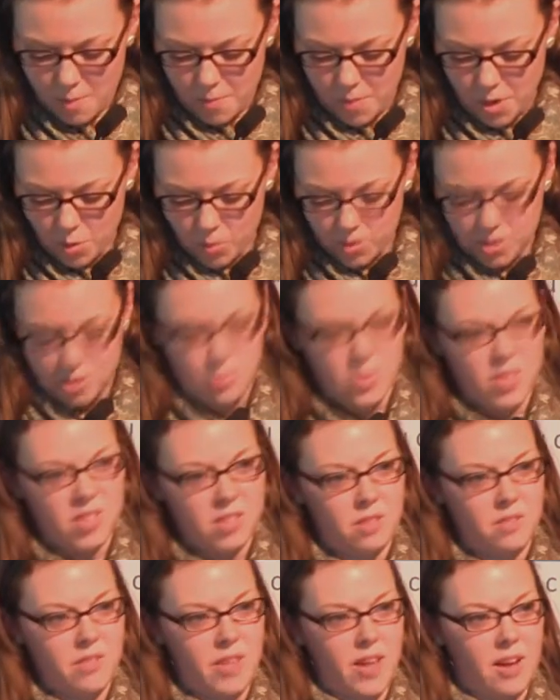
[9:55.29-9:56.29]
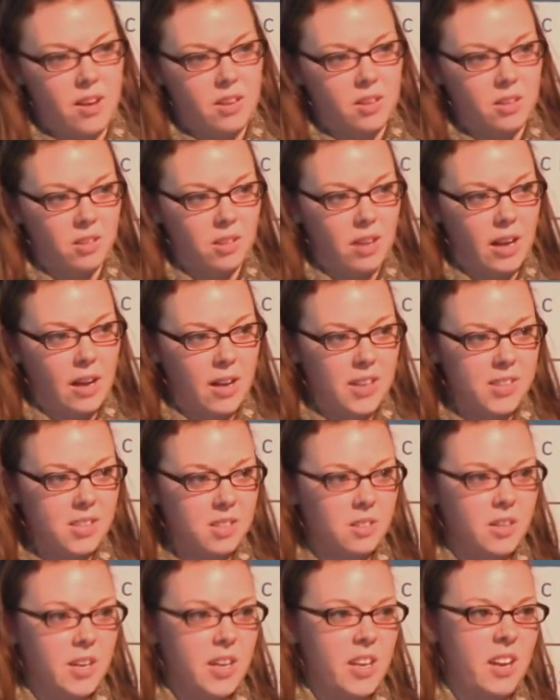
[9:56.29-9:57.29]
but what's the risk of that?
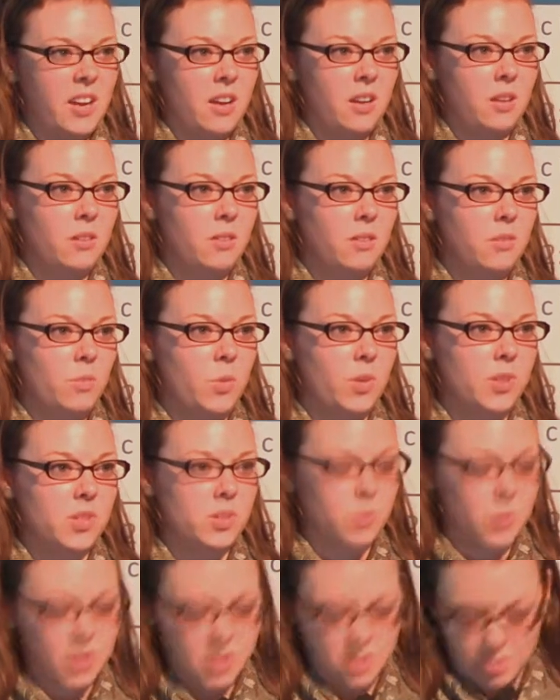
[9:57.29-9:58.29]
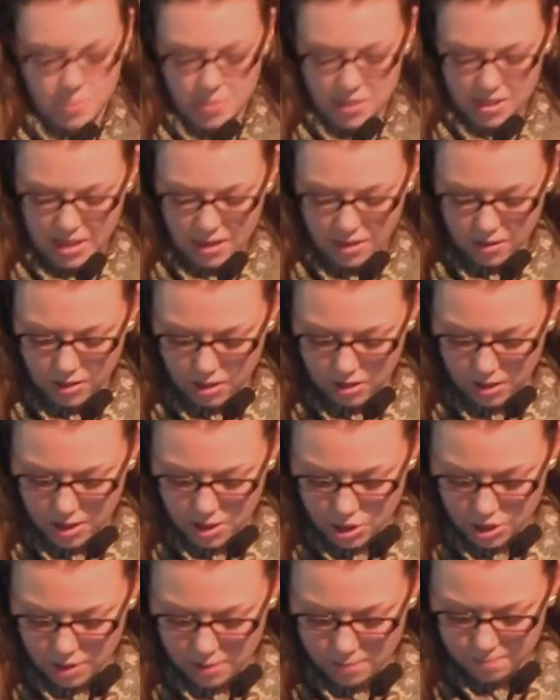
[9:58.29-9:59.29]
Escalating, what's the risk of
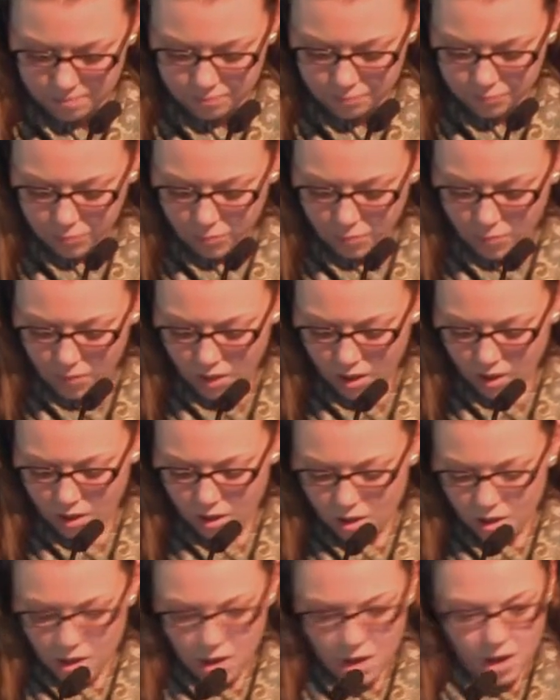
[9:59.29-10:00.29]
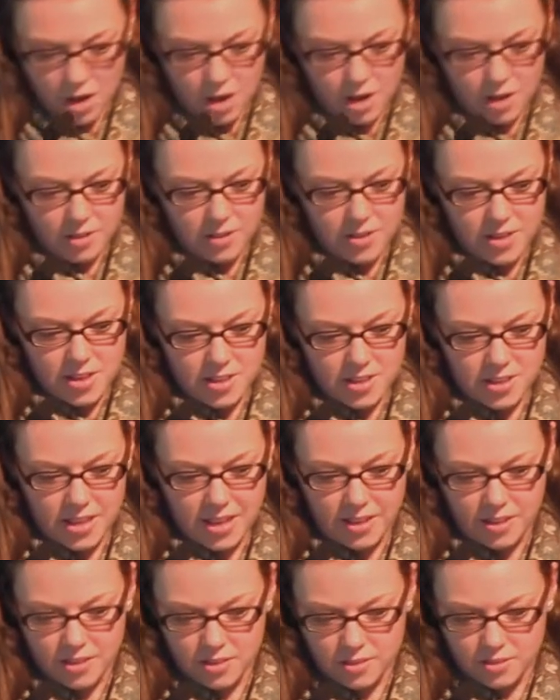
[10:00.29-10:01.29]
miscalculation? The
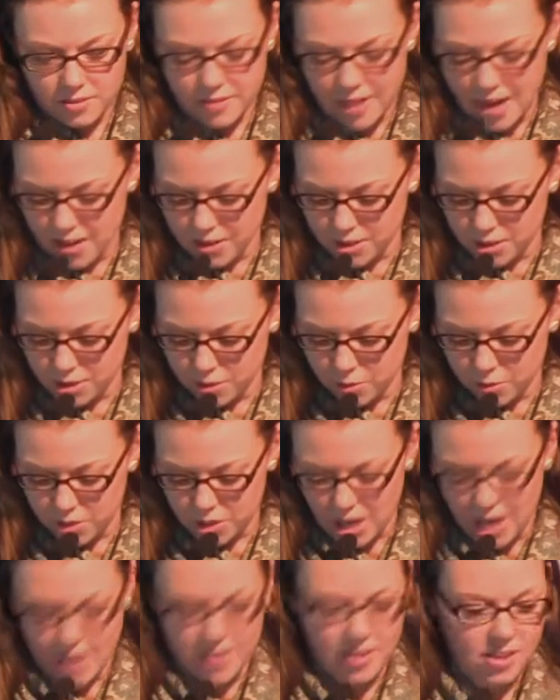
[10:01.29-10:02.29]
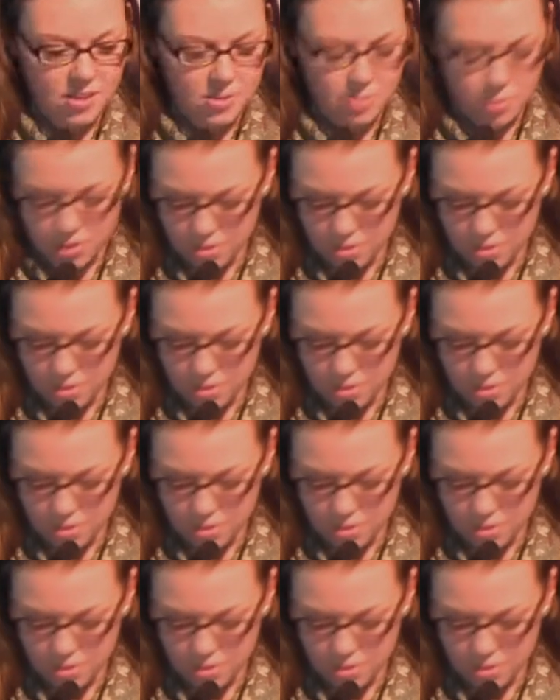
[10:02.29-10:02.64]
second factor, which I think is the